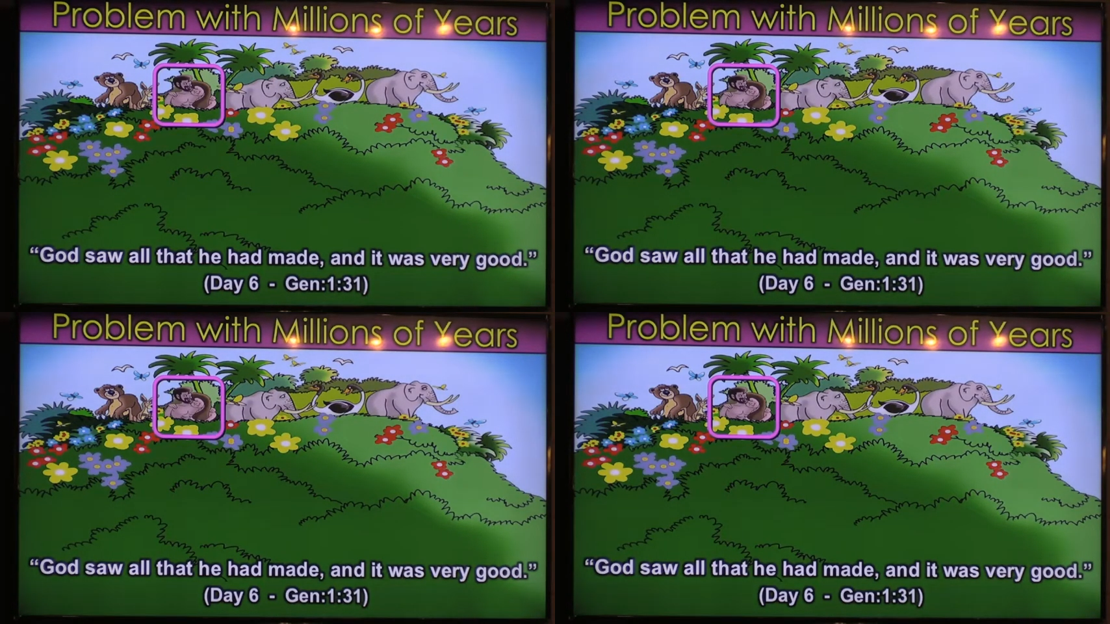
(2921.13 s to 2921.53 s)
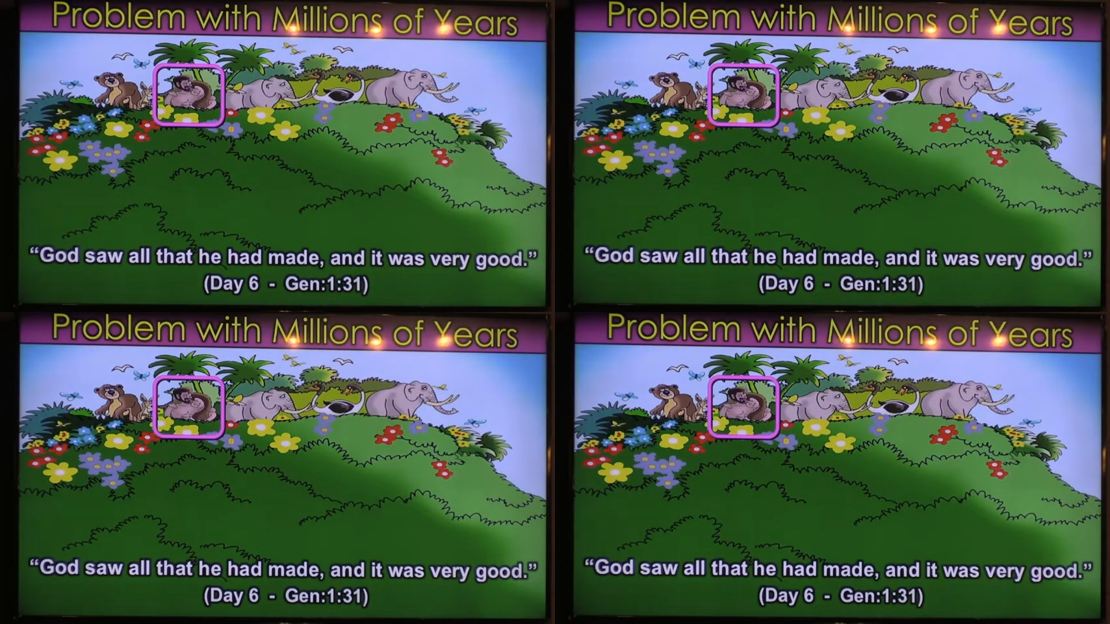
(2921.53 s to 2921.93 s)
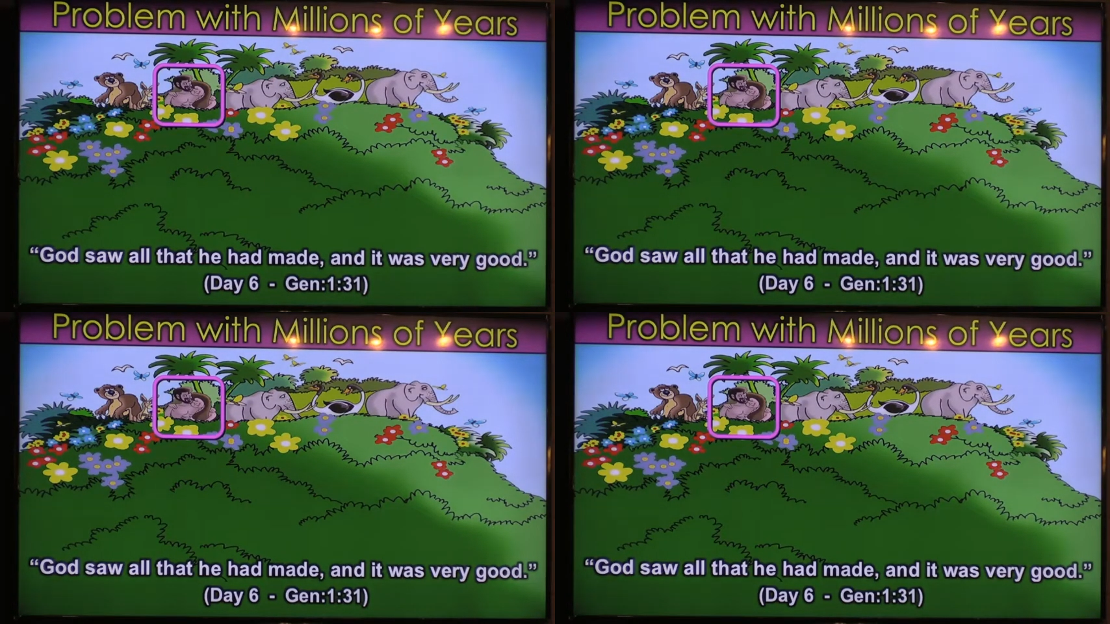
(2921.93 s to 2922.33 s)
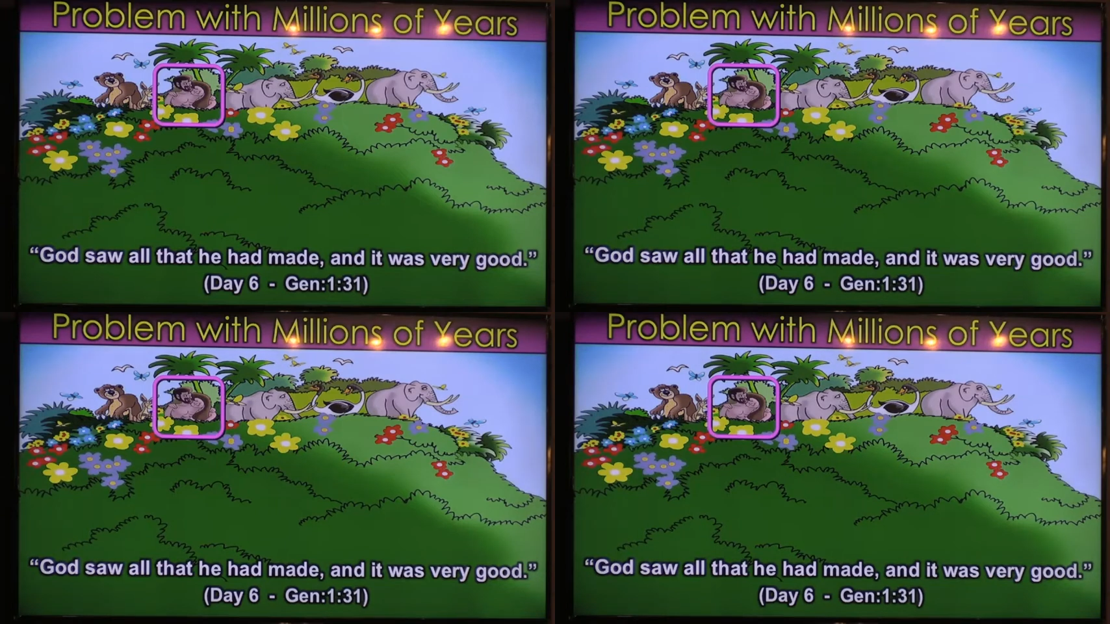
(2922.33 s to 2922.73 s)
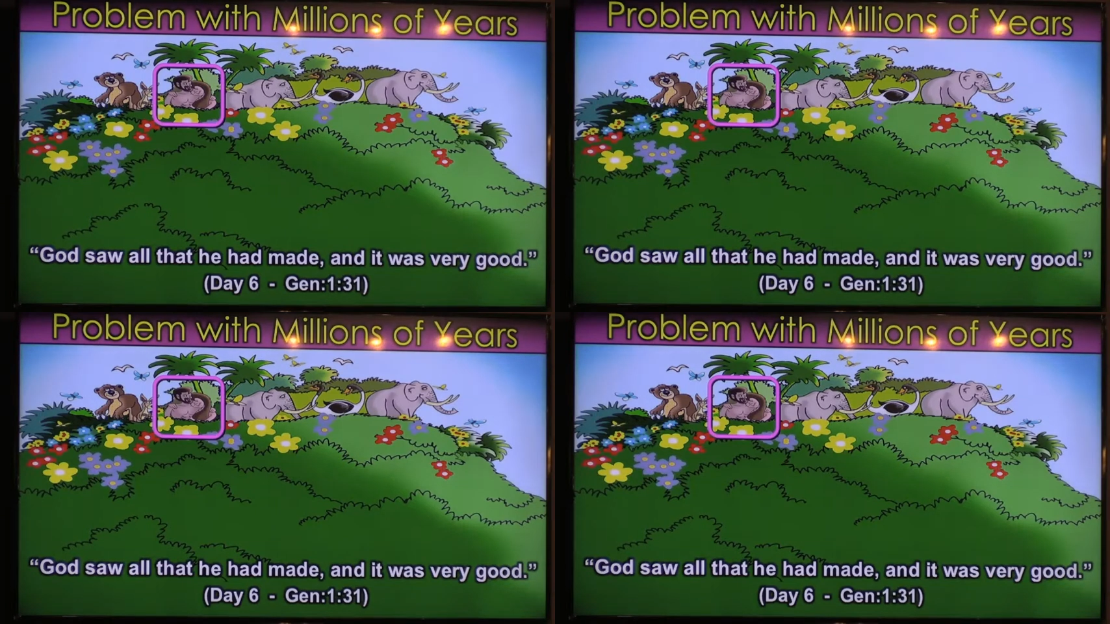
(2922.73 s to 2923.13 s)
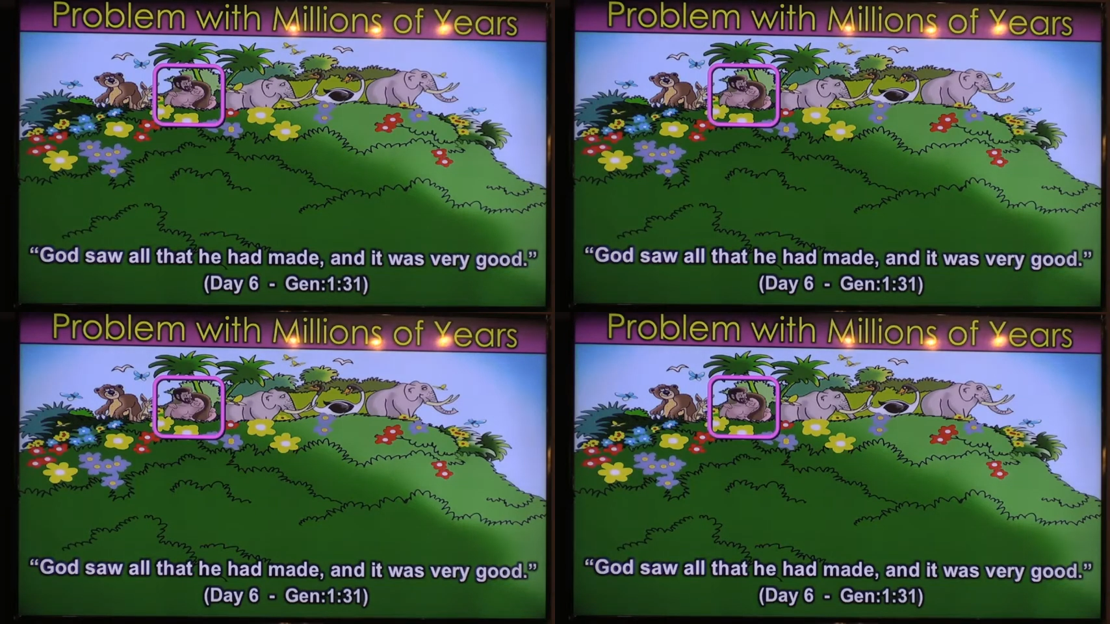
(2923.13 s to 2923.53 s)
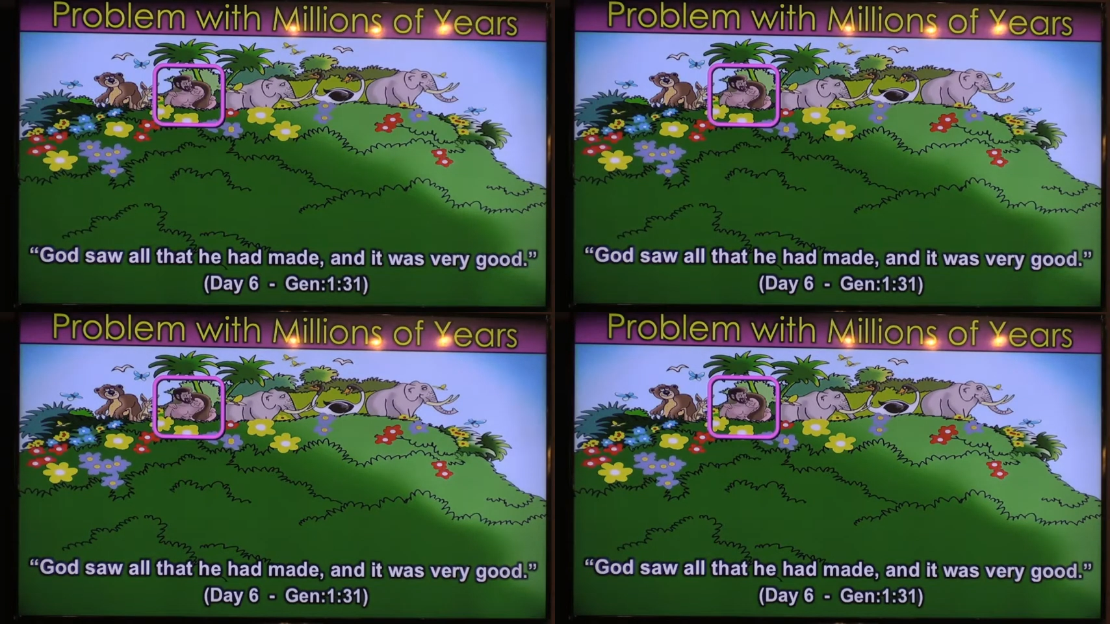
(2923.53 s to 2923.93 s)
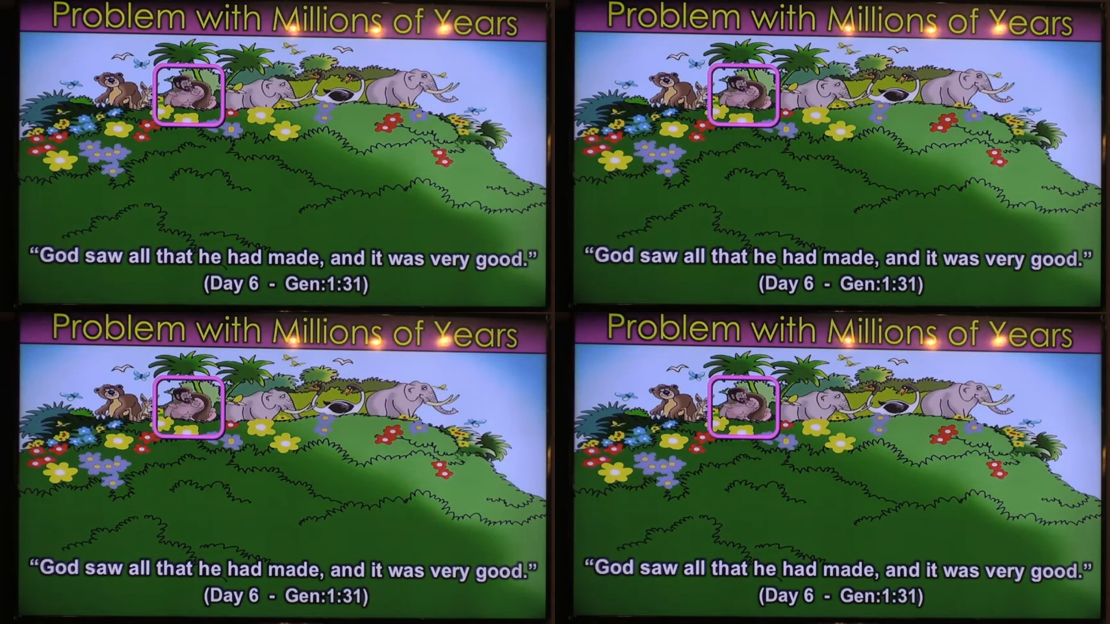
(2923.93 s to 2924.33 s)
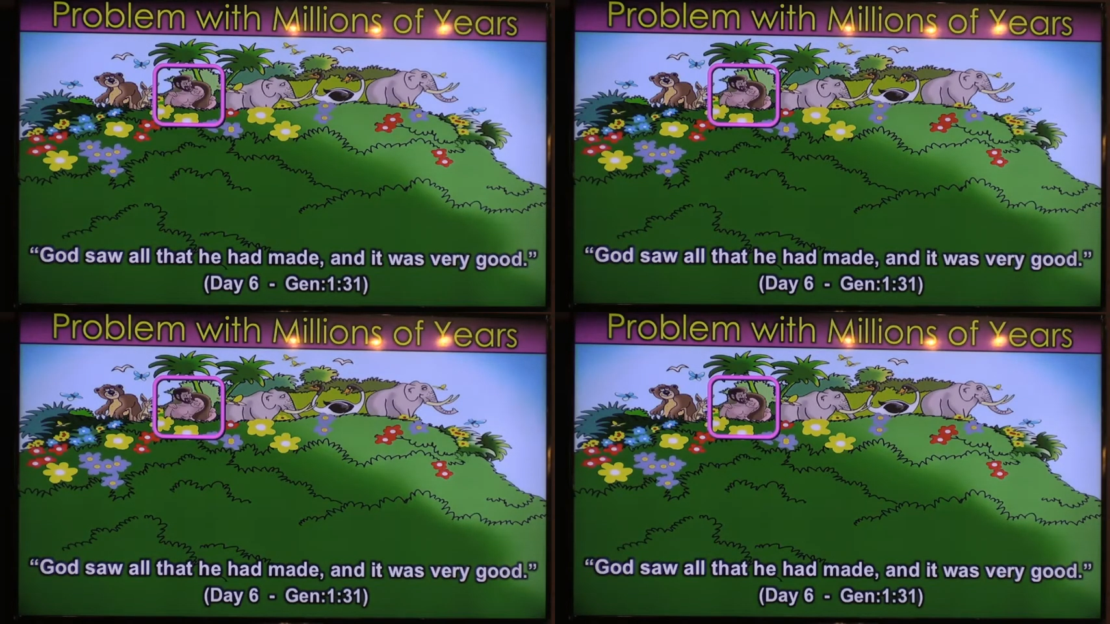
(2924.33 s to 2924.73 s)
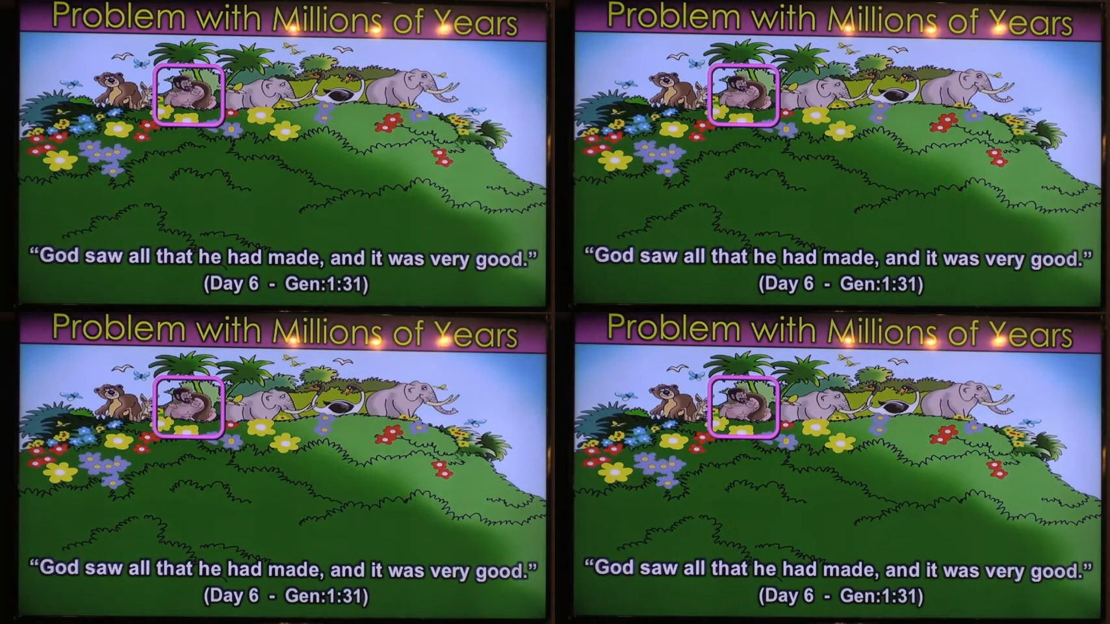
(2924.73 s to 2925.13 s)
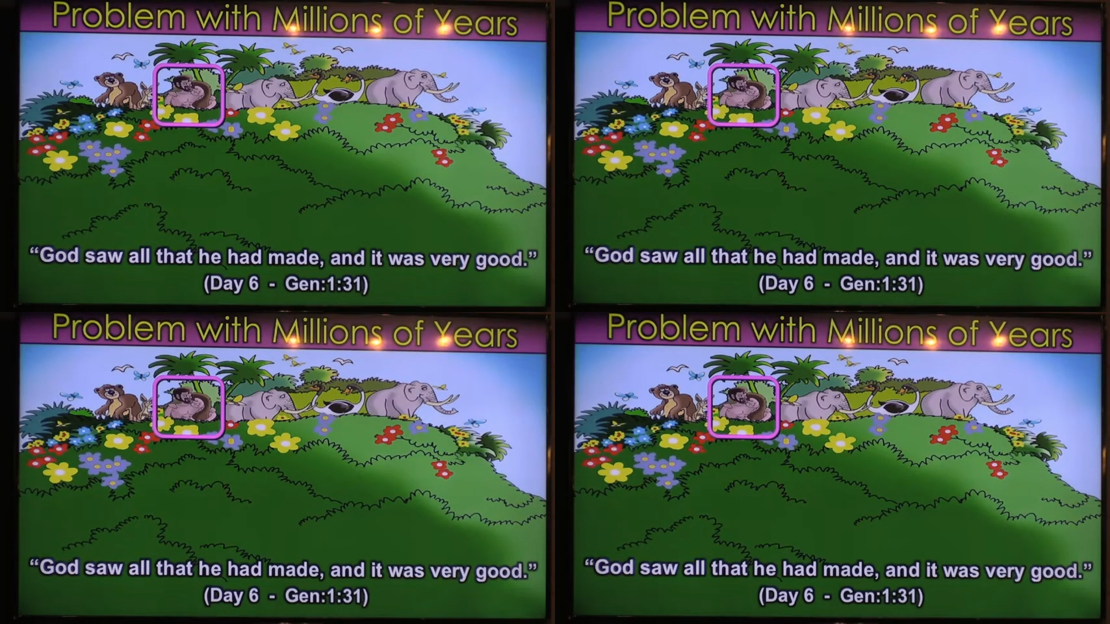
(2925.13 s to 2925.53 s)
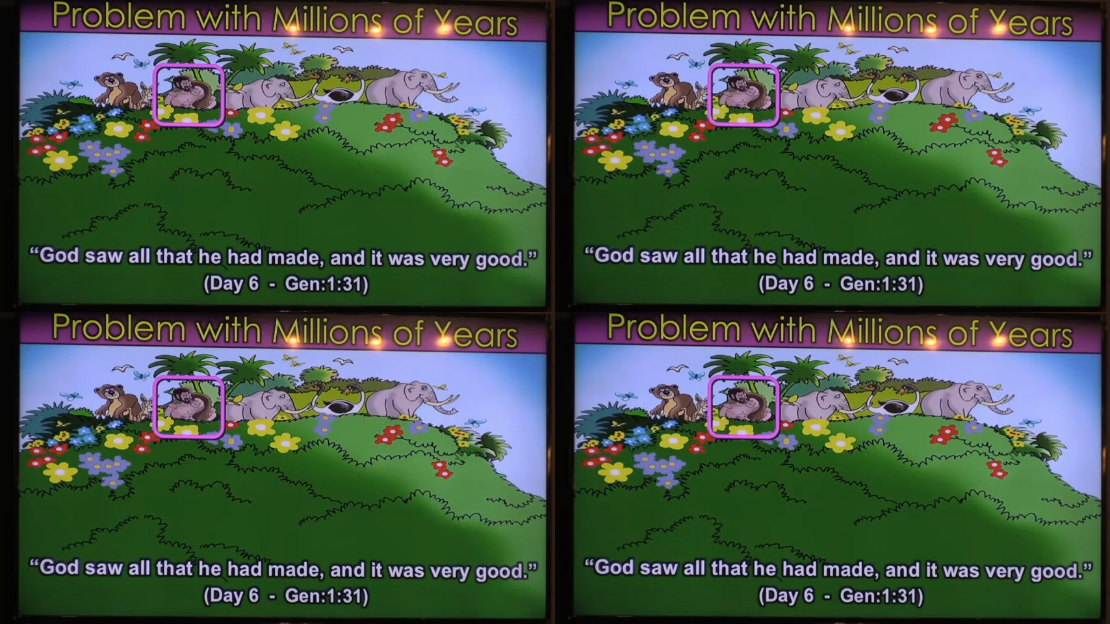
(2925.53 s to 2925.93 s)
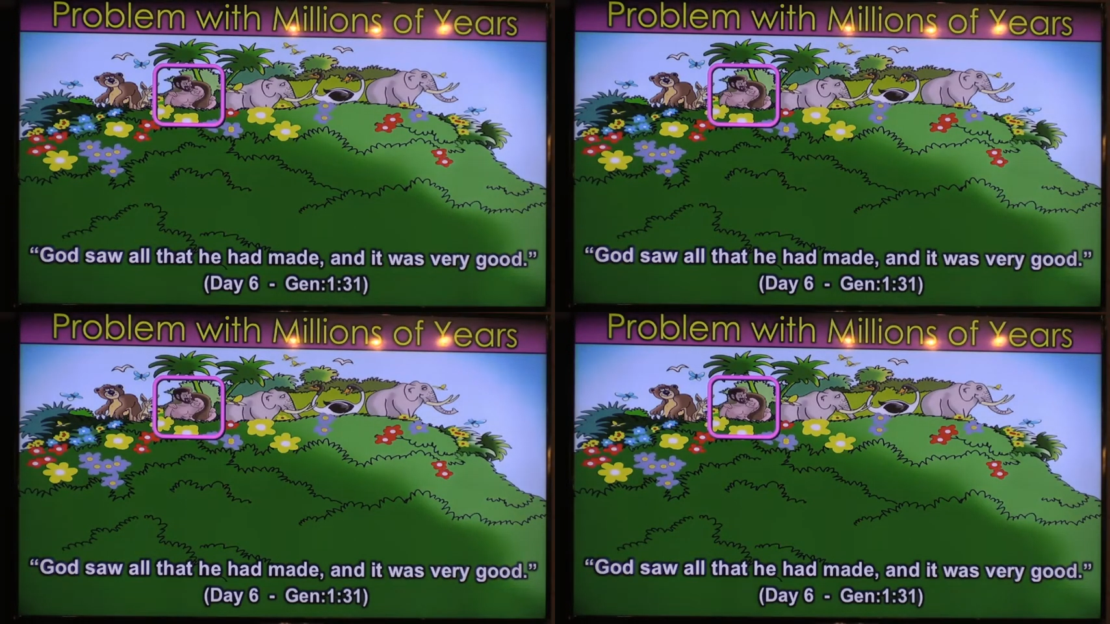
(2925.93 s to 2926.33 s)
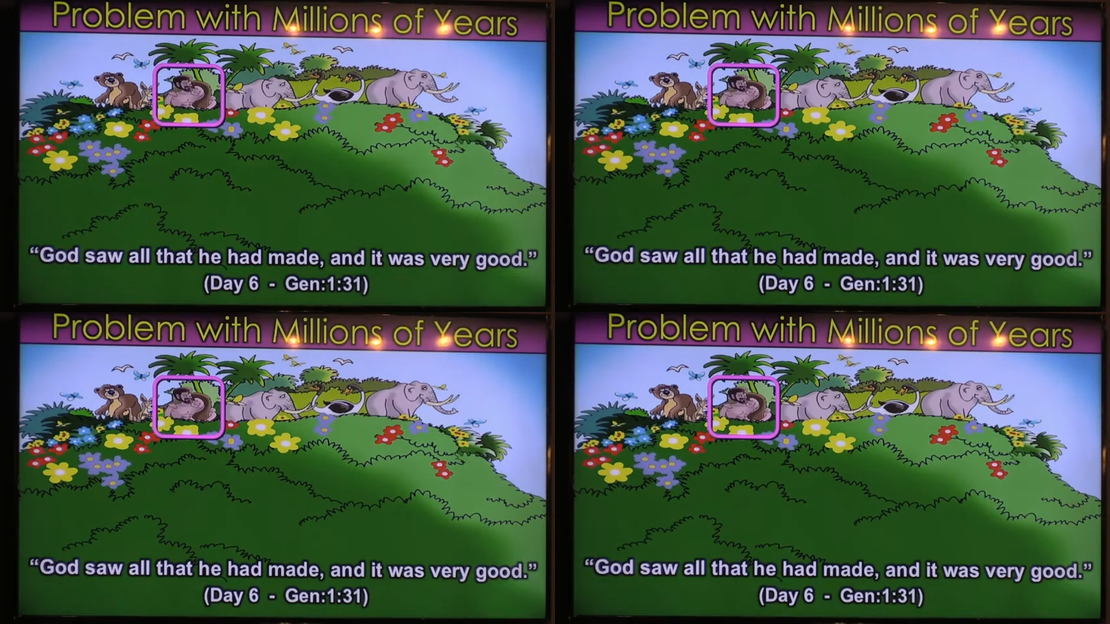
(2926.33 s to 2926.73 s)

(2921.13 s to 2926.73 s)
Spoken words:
No face is visible, so there are no lips to read.